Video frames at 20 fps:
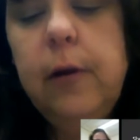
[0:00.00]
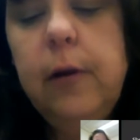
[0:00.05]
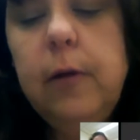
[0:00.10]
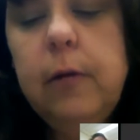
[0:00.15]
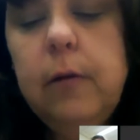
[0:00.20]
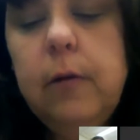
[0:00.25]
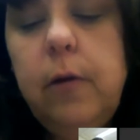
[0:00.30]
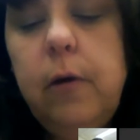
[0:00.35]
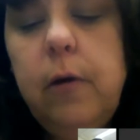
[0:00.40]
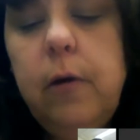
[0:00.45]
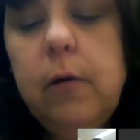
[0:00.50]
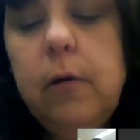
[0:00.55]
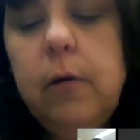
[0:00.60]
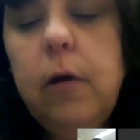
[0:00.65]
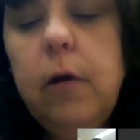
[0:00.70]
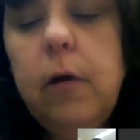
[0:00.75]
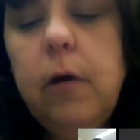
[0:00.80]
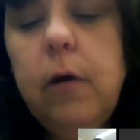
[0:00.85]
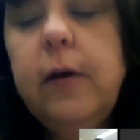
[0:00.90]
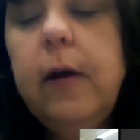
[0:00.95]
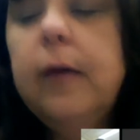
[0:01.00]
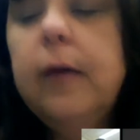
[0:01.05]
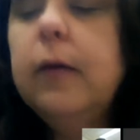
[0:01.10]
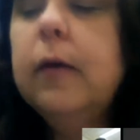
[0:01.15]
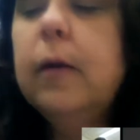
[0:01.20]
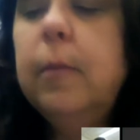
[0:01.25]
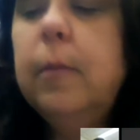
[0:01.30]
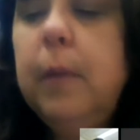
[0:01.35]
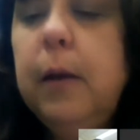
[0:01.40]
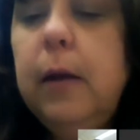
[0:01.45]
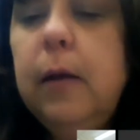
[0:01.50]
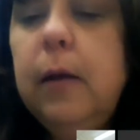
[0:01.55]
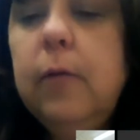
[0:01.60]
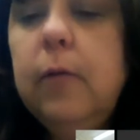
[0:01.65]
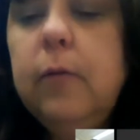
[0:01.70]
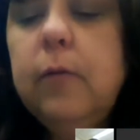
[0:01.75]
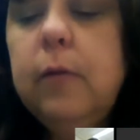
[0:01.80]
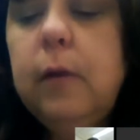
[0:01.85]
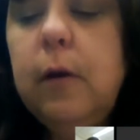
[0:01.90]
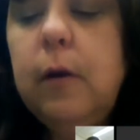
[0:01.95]
There are RTI
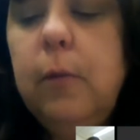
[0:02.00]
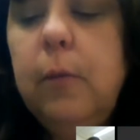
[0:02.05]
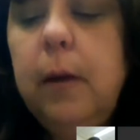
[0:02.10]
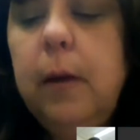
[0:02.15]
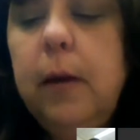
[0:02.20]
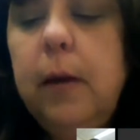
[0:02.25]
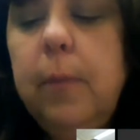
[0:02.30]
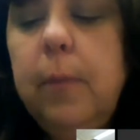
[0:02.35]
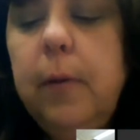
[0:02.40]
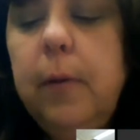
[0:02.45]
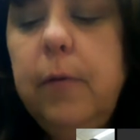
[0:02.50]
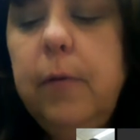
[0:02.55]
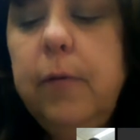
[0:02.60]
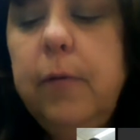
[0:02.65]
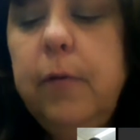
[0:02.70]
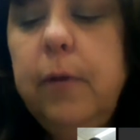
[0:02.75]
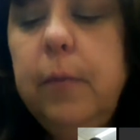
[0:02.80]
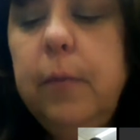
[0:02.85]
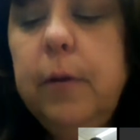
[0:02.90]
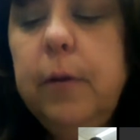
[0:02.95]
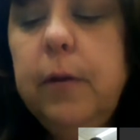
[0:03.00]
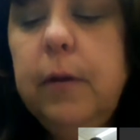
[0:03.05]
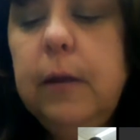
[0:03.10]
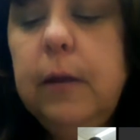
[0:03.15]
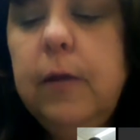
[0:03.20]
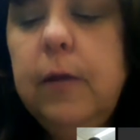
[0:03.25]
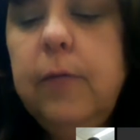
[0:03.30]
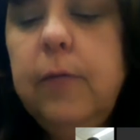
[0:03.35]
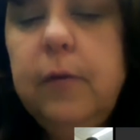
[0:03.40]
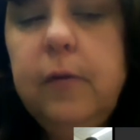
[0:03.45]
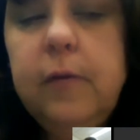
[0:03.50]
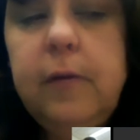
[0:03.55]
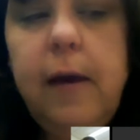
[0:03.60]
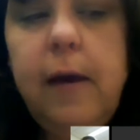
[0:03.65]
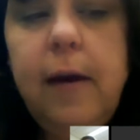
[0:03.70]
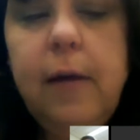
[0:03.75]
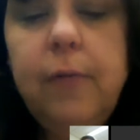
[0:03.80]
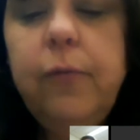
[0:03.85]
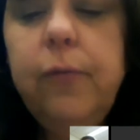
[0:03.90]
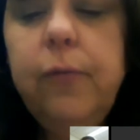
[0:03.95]
committees that are made up of the building level
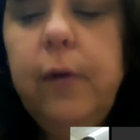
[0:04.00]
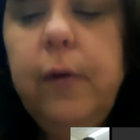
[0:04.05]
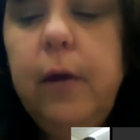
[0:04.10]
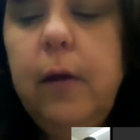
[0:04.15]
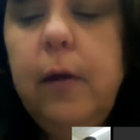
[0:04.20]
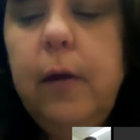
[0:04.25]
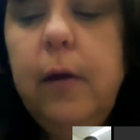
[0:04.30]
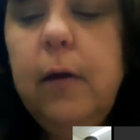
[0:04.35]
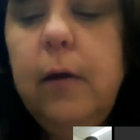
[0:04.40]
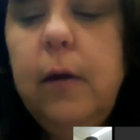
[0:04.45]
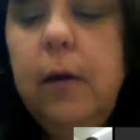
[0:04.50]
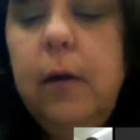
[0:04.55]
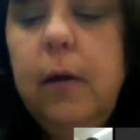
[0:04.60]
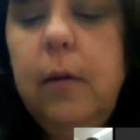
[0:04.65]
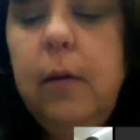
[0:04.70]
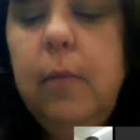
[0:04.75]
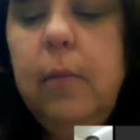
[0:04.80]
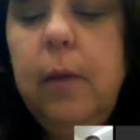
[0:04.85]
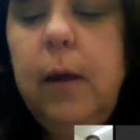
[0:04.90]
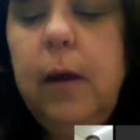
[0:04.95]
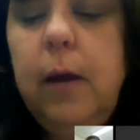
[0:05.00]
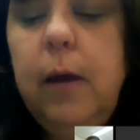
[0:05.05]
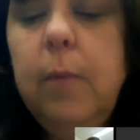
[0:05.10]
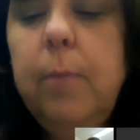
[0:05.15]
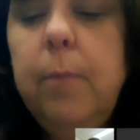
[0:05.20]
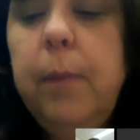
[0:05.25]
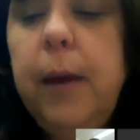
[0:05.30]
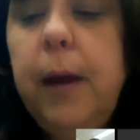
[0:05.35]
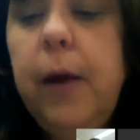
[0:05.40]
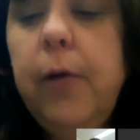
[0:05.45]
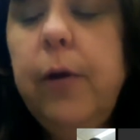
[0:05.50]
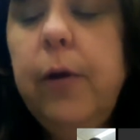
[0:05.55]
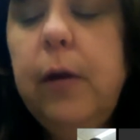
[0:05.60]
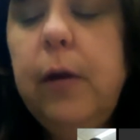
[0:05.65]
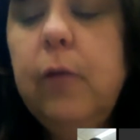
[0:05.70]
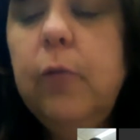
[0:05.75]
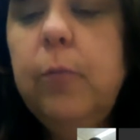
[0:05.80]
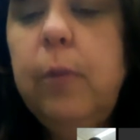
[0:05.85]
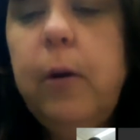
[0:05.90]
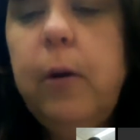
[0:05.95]
staff, and the parent
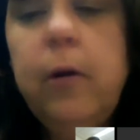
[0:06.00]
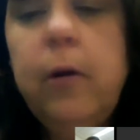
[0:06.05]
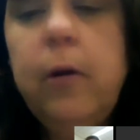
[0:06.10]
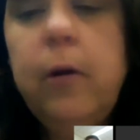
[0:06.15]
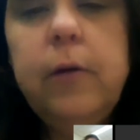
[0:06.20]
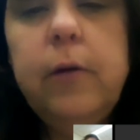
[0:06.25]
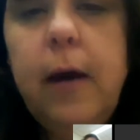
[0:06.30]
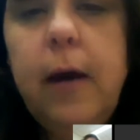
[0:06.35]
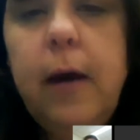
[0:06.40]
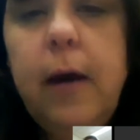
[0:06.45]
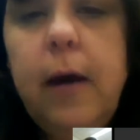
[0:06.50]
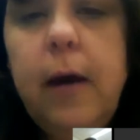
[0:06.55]
is part of that.